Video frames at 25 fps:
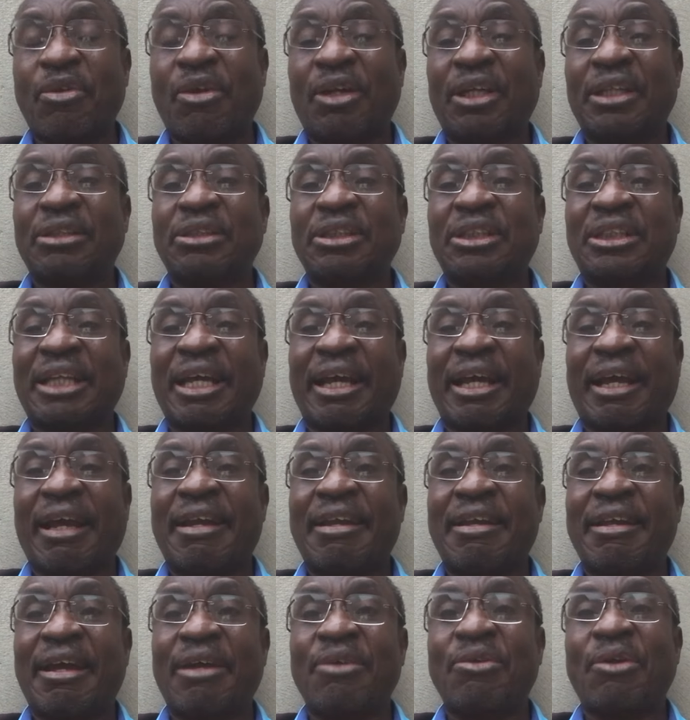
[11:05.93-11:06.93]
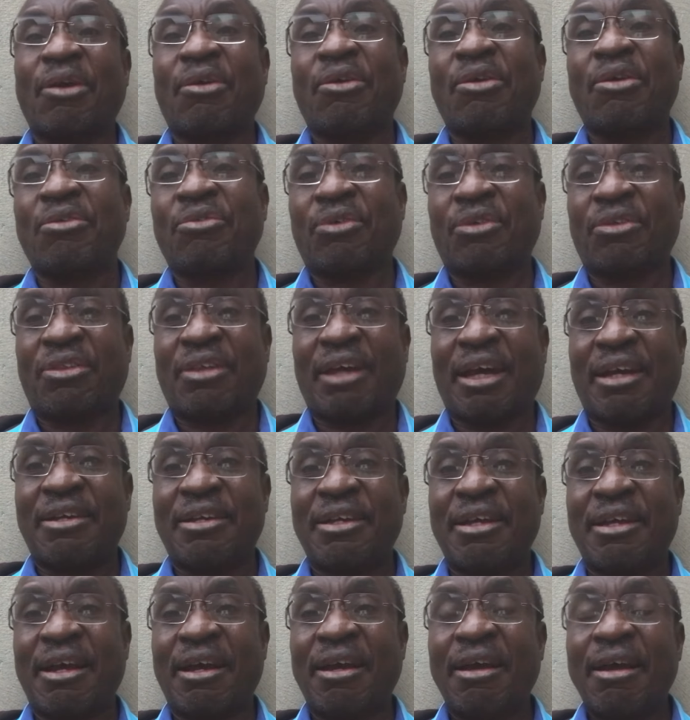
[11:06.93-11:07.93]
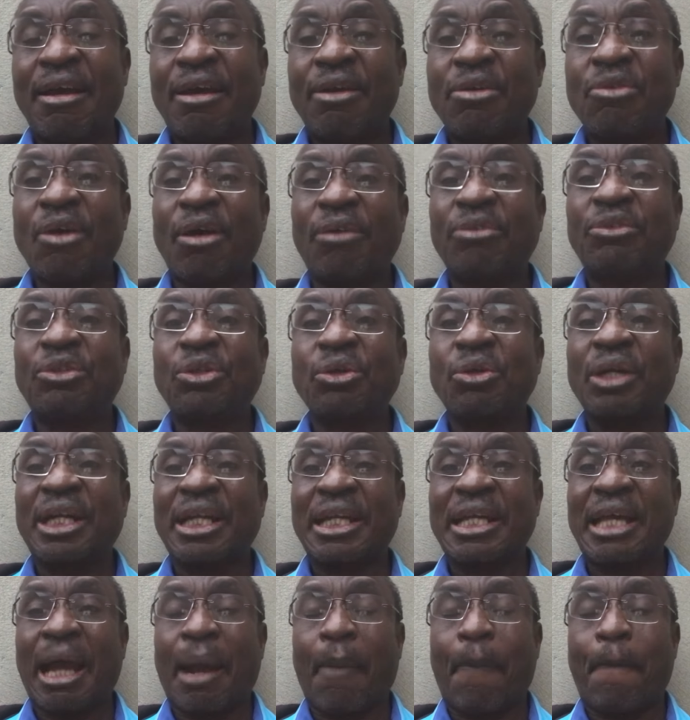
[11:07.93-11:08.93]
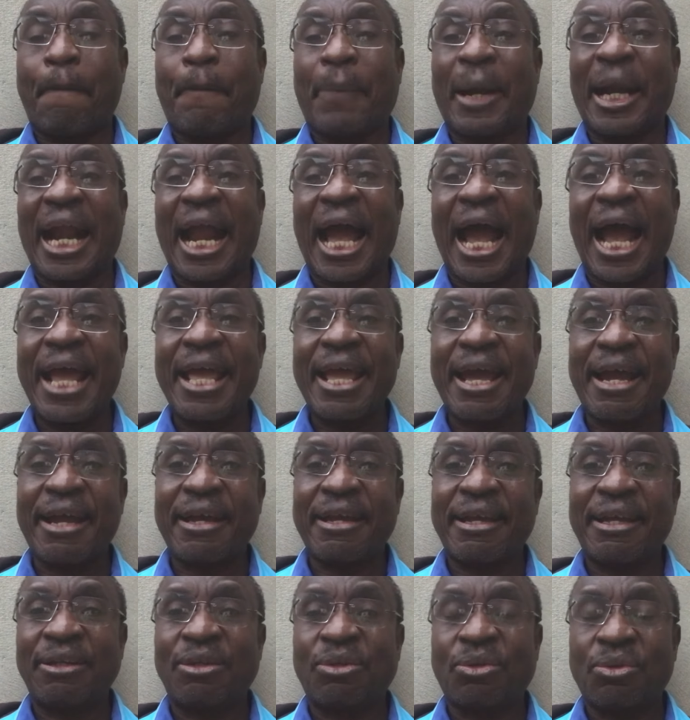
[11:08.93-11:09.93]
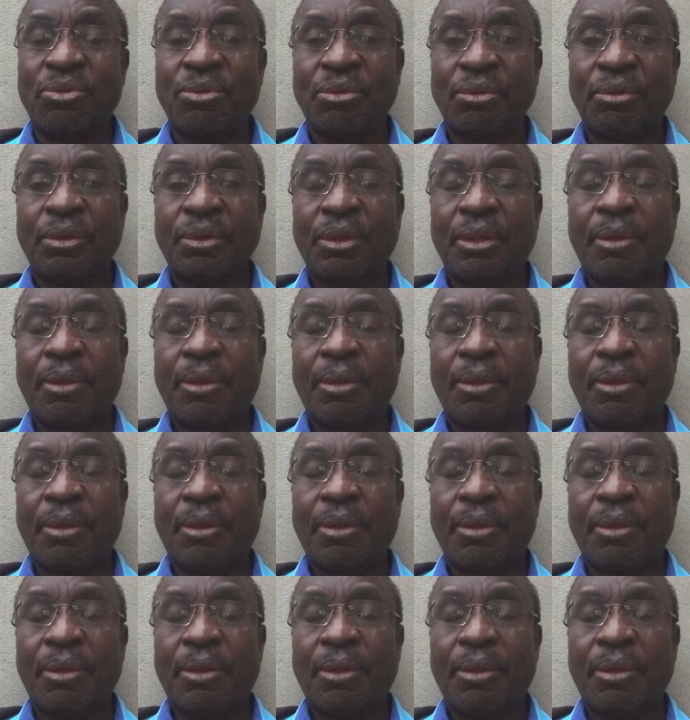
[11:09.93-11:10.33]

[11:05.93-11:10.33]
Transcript: you are second year, you are going for third year, you have to reapply again to,